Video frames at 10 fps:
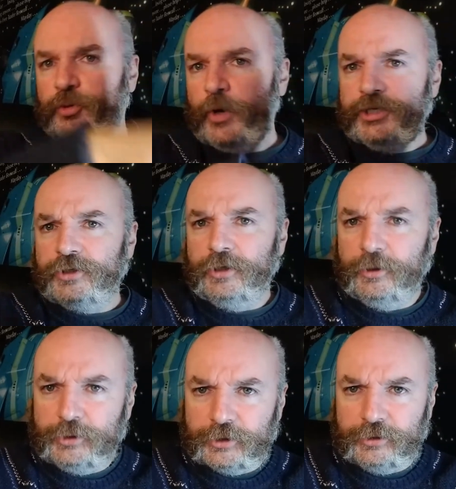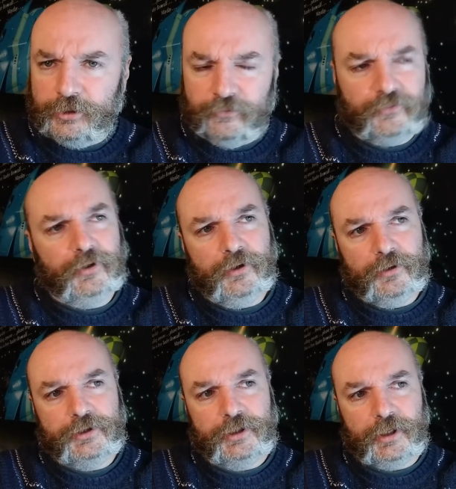the Western Ocean, you've
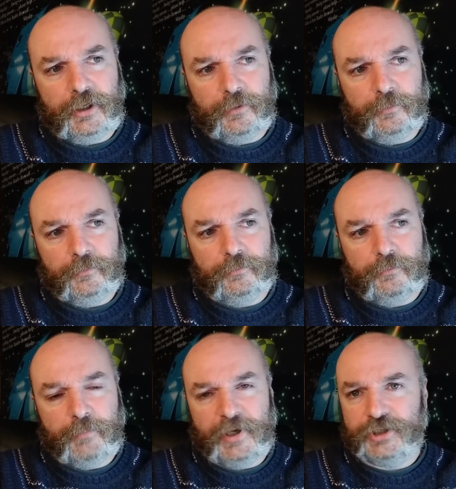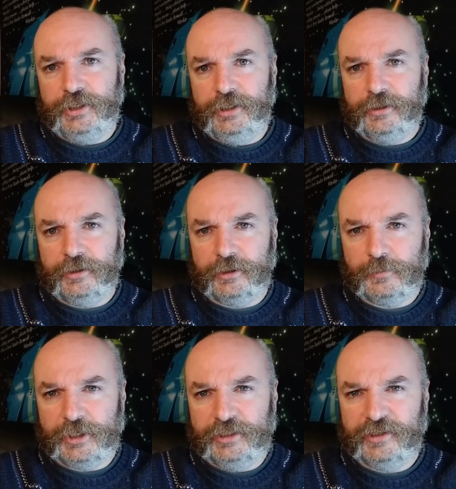got Maztica, that
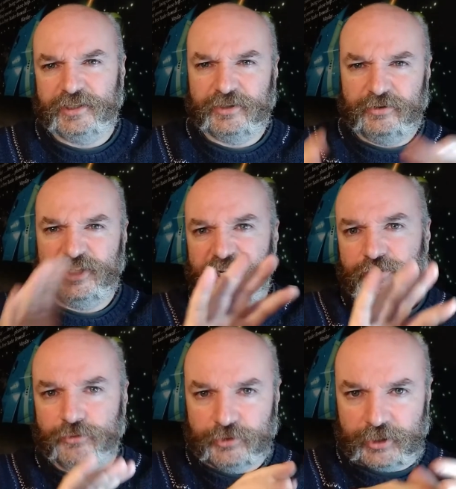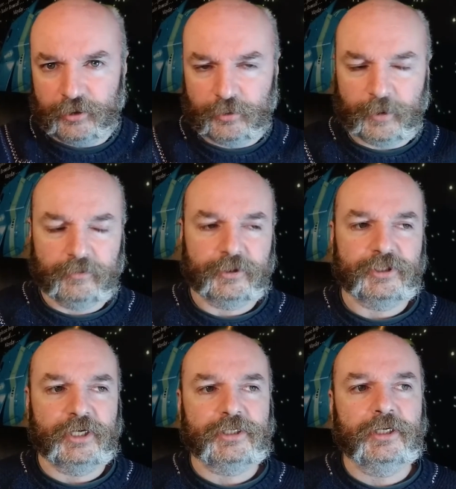comes later. That's a sort of Central and South American
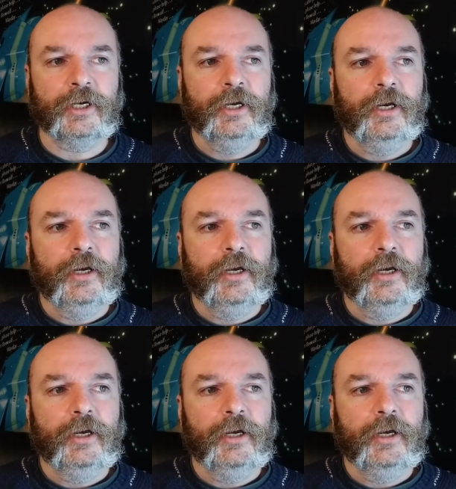setting.